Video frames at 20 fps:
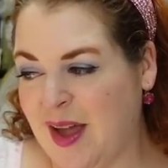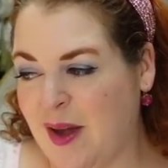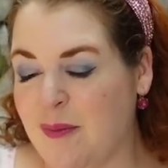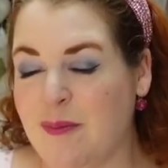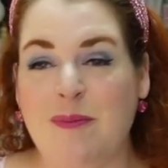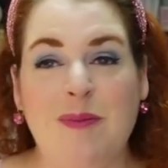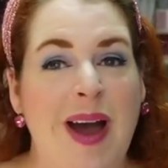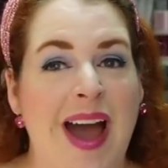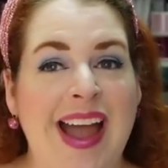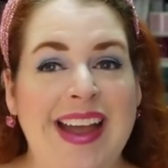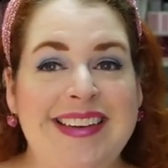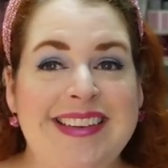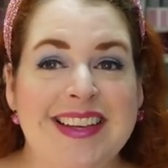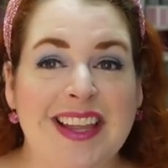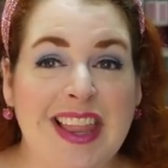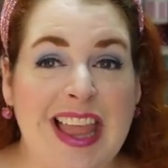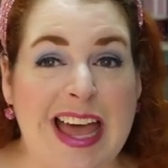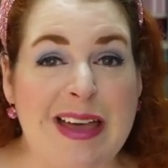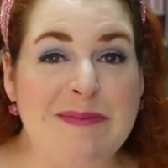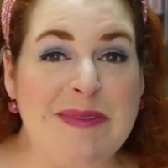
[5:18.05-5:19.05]
my
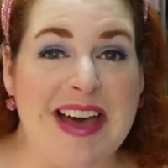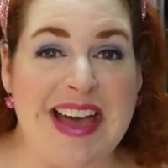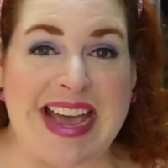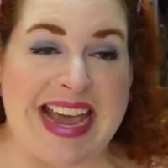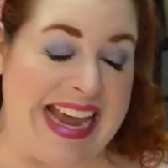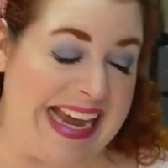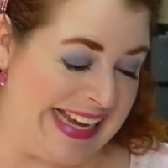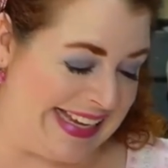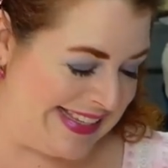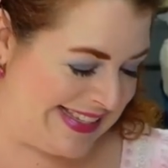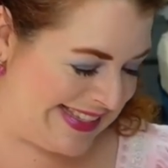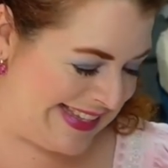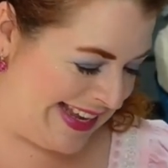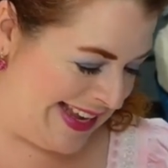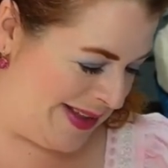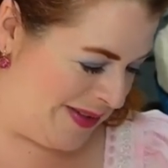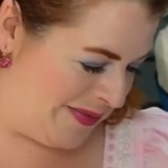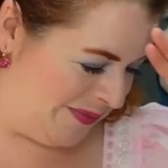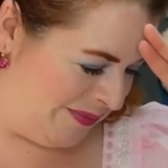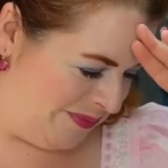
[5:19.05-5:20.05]
dilemma is
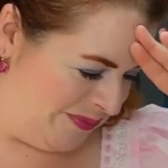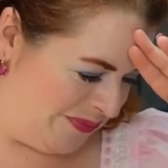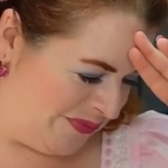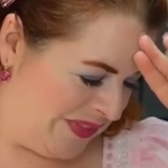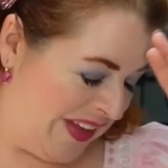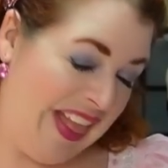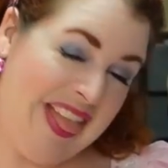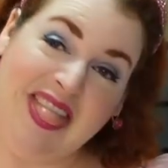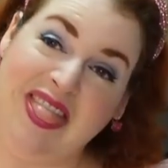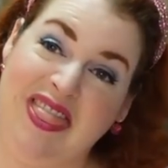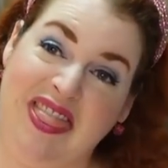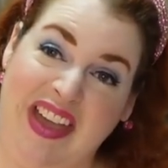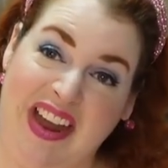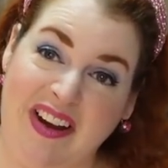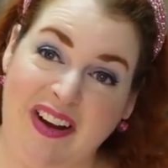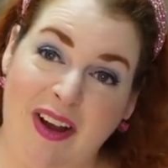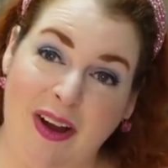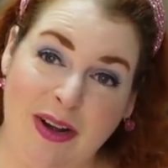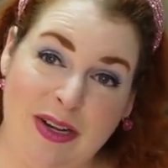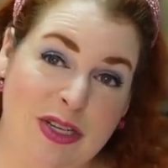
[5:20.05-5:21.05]

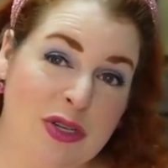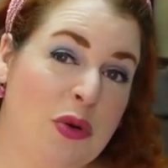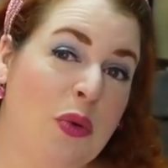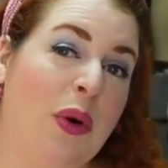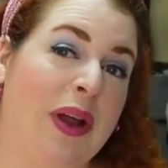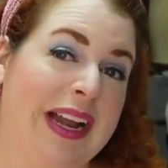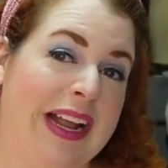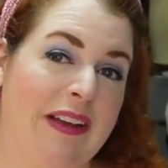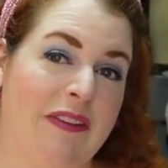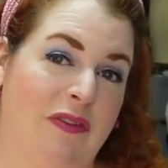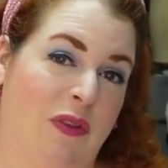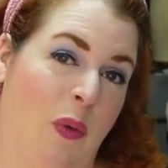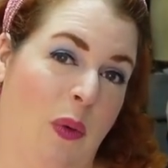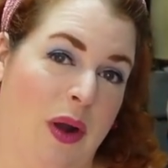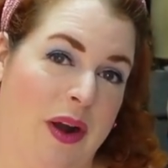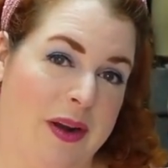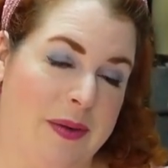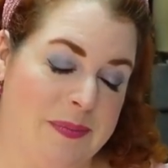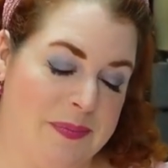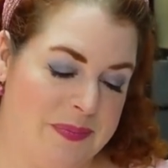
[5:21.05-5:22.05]
there are
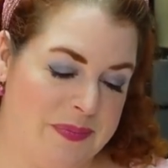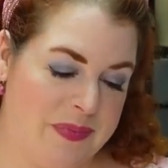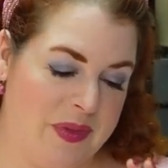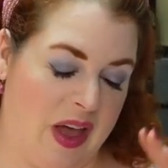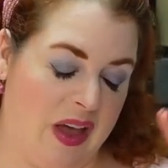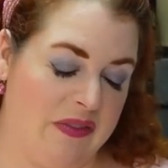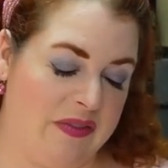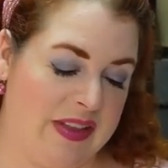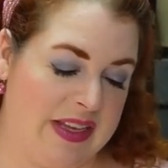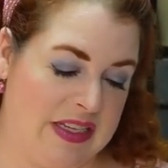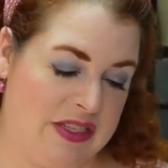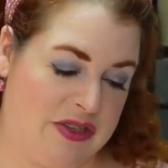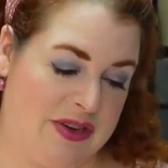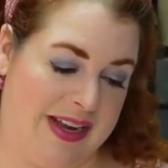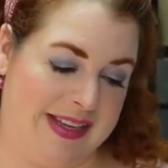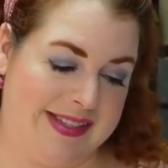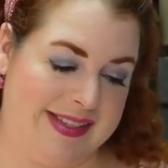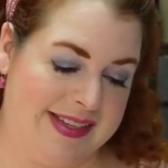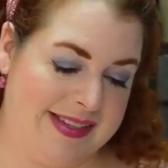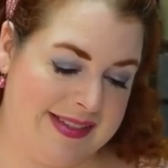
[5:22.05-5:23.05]
24 of these
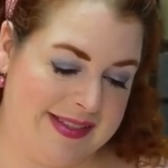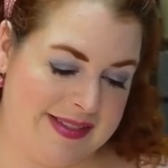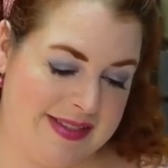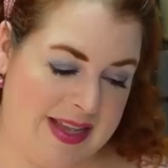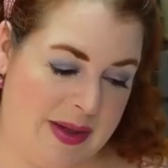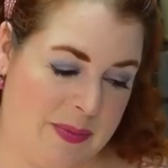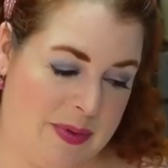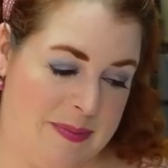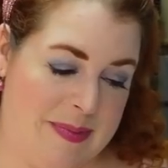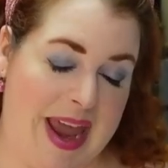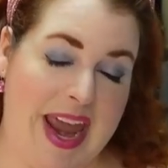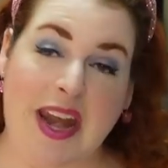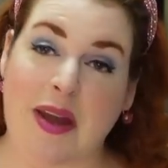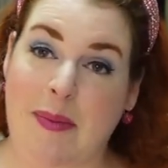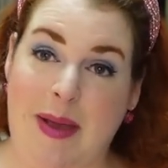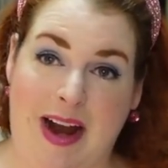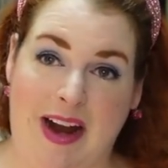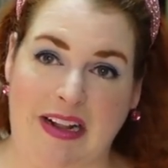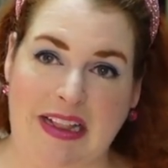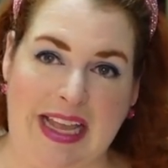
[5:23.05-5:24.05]
dresses that were made,
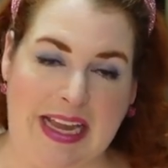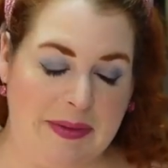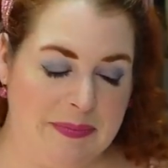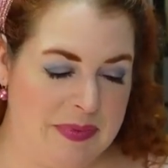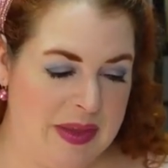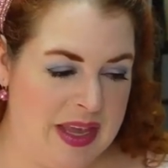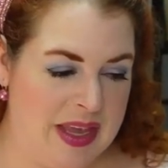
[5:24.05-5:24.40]
apparently.